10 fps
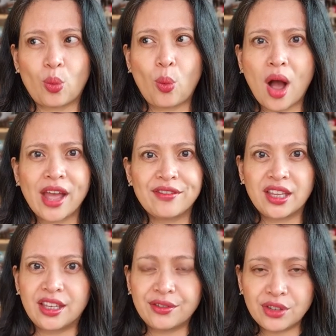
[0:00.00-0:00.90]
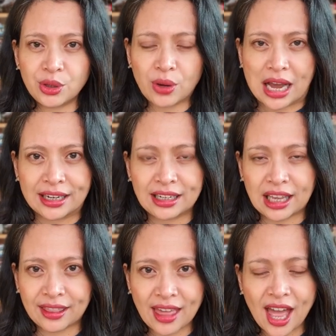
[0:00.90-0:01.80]
"Why have they given you honey
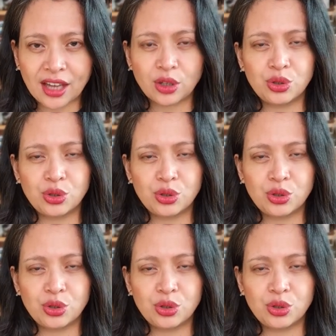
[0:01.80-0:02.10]
like that?